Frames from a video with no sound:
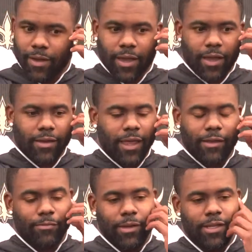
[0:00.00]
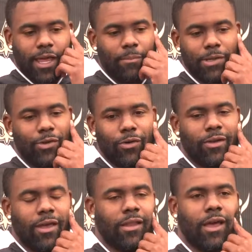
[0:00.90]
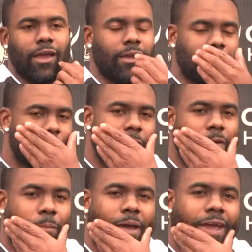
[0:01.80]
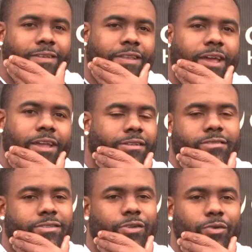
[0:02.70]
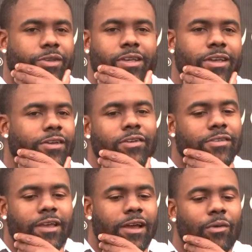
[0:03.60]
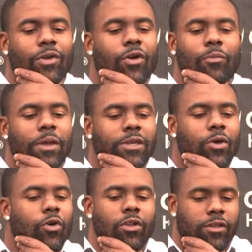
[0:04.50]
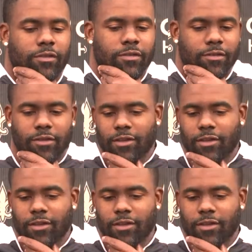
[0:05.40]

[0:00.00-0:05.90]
man, they be they be doing that like for the past like two years. Like, I want to go to McNorland's.